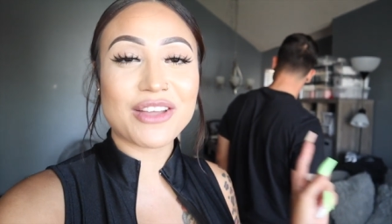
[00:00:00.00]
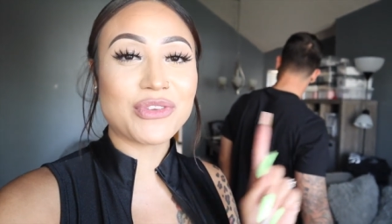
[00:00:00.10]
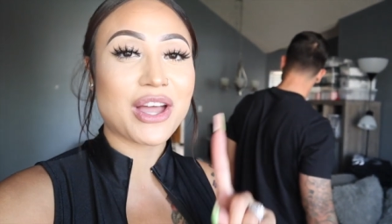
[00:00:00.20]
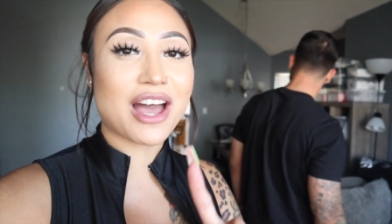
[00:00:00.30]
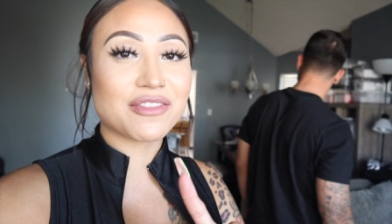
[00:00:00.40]

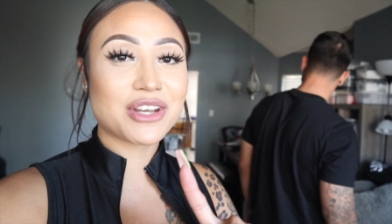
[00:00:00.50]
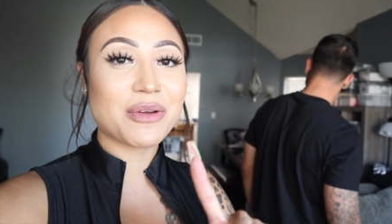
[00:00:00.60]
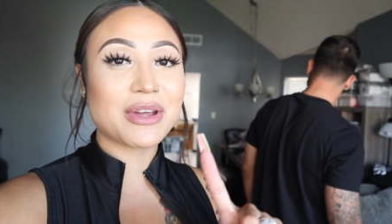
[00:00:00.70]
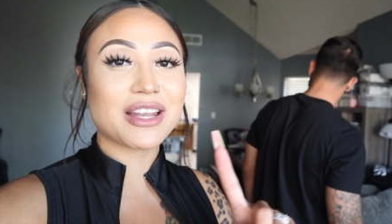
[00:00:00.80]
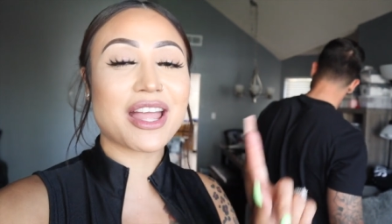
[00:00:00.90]
If you haven't
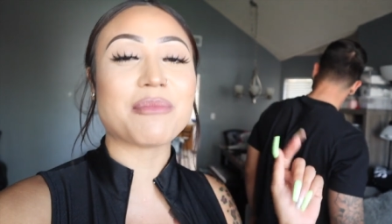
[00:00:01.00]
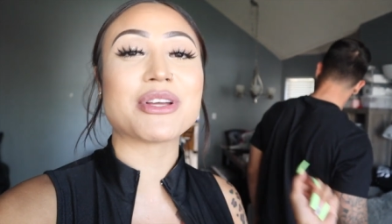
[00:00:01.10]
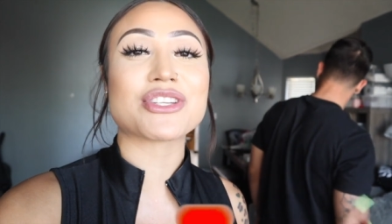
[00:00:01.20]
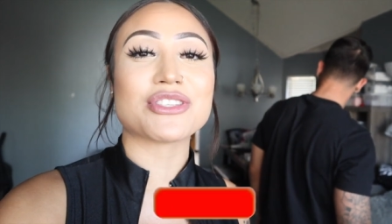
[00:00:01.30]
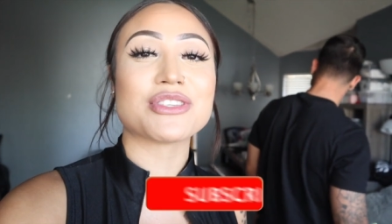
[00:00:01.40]
already,
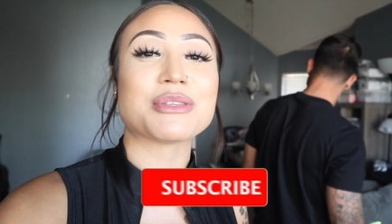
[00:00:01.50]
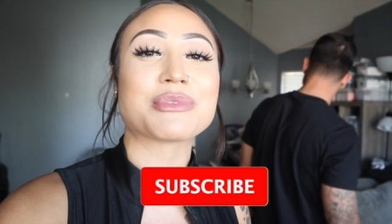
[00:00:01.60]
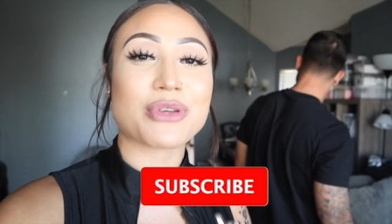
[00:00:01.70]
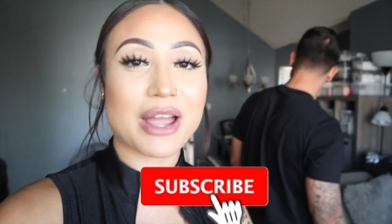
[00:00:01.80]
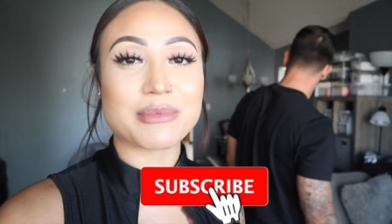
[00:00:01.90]
make sure to
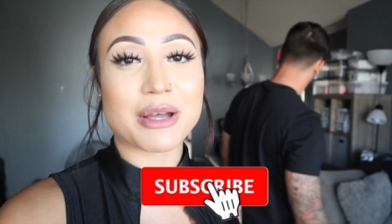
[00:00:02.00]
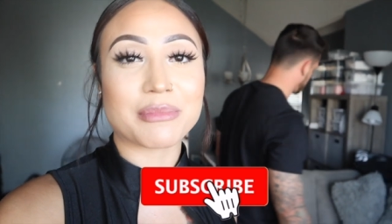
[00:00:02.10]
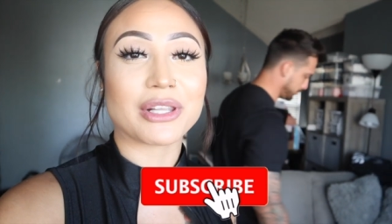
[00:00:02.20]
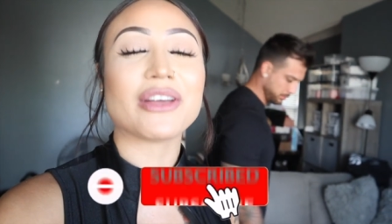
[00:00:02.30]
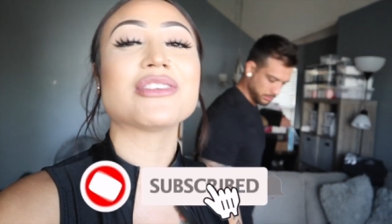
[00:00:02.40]
subscribe
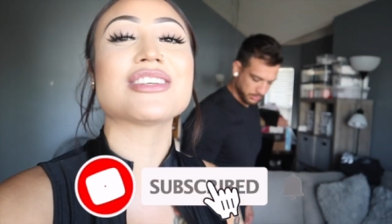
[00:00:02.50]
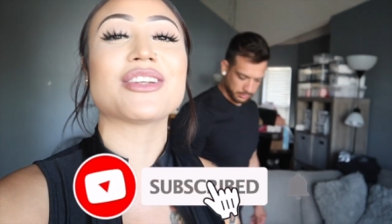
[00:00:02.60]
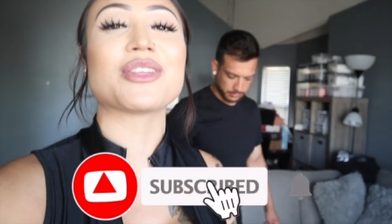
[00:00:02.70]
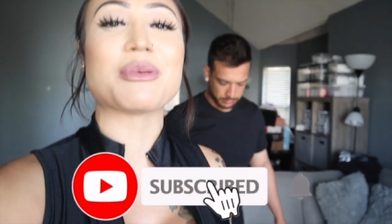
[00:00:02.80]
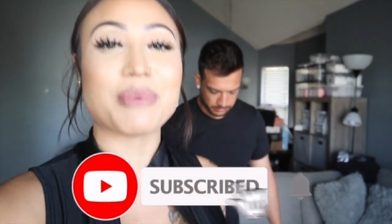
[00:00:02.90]
down below. Turn
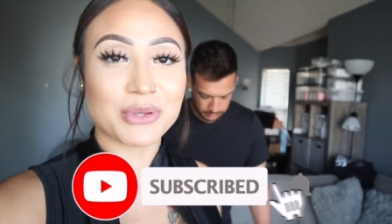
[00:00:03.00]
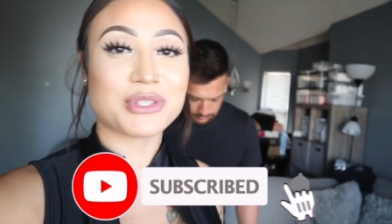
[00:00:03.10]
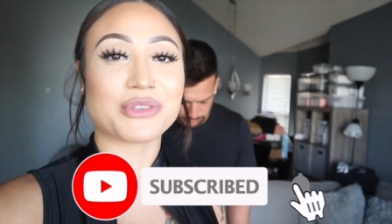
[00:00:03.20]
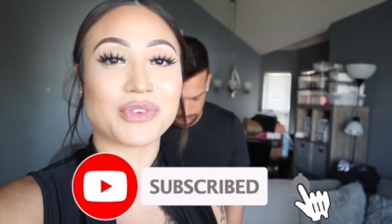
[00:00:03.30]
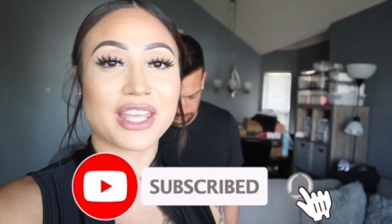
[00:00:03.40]
on your
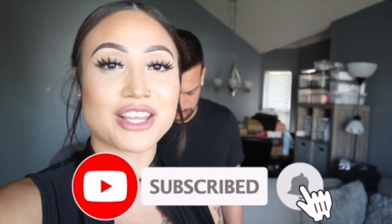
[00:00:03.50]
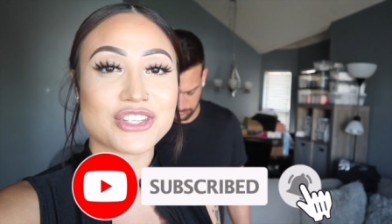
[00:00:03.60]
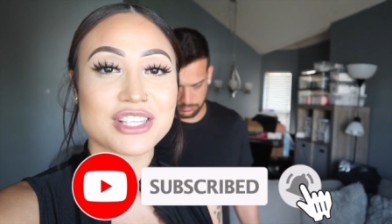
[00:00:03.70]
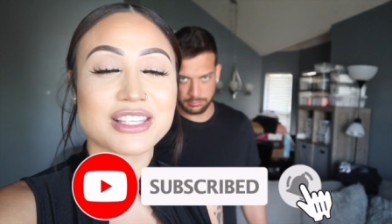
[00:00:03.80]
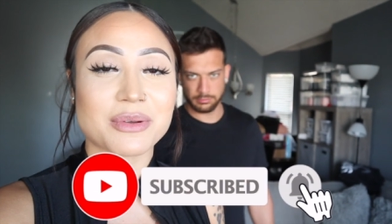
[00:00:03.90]
post
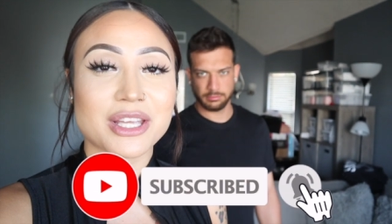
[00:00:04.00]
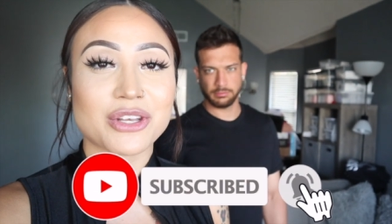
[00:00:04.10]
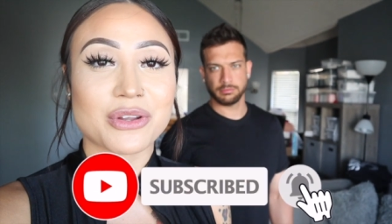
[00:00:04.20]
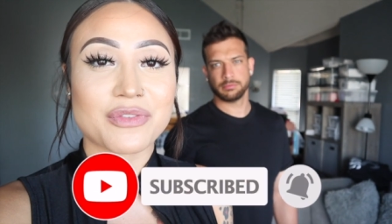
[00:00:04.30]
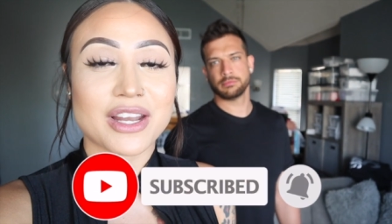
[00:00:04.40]
notifications so
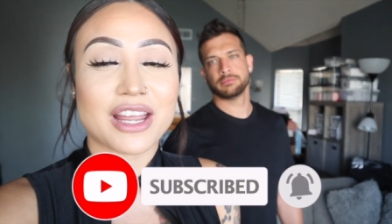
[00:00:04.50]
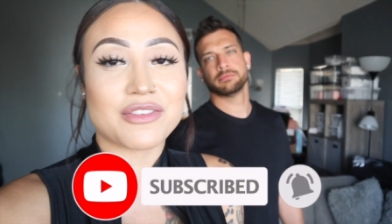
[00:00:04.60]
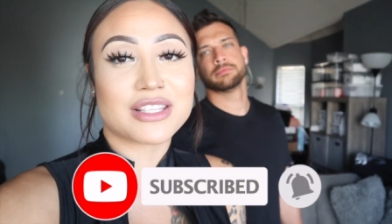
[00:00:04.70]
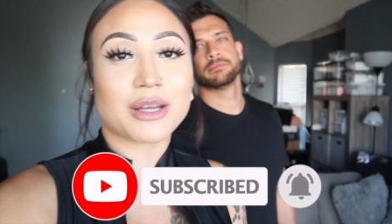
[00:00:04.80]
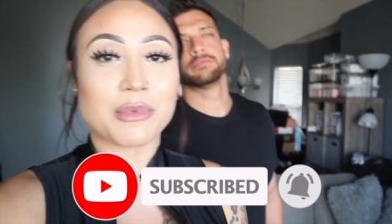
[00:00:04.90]
you're notified
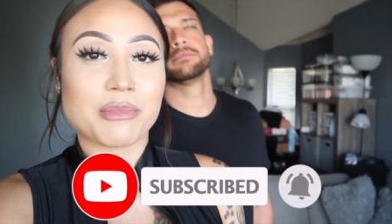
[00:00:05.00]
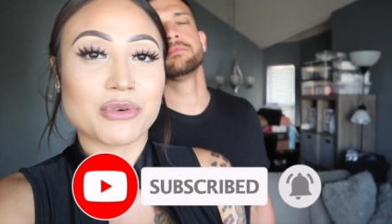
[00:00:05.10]
every time we